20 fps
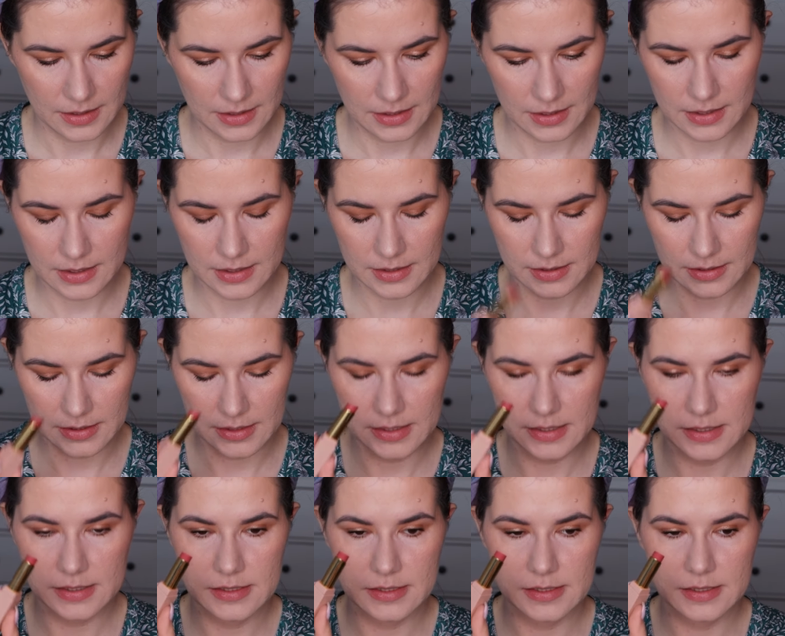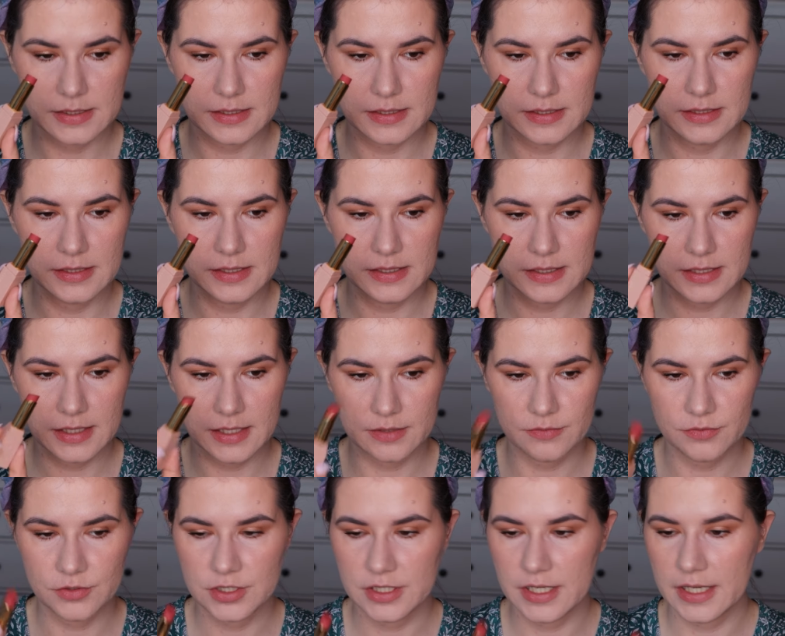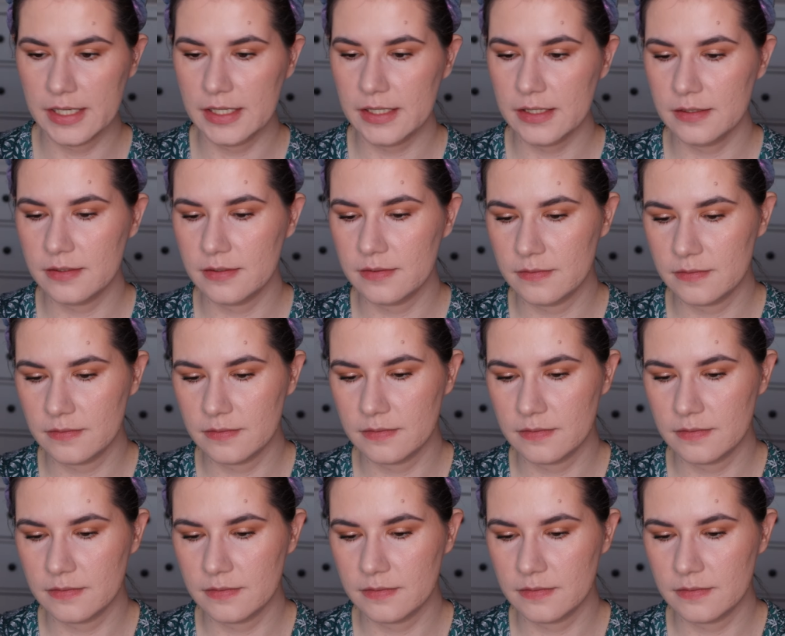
And it's this kind of shade.